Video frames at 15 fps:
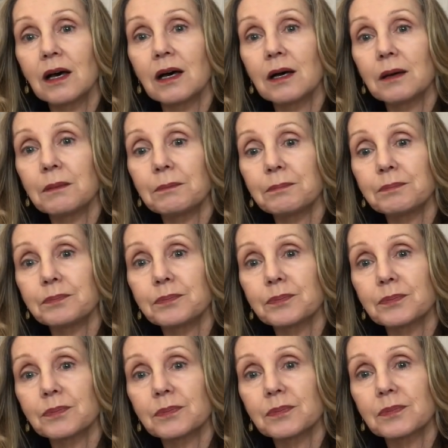Um,
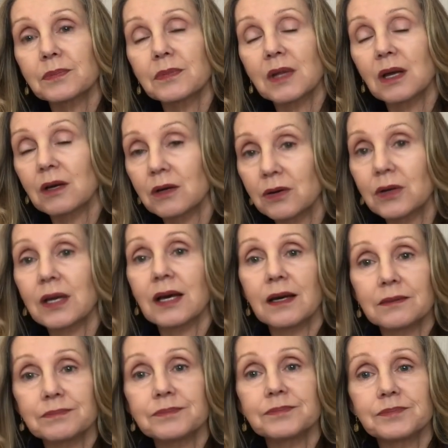oh yeah.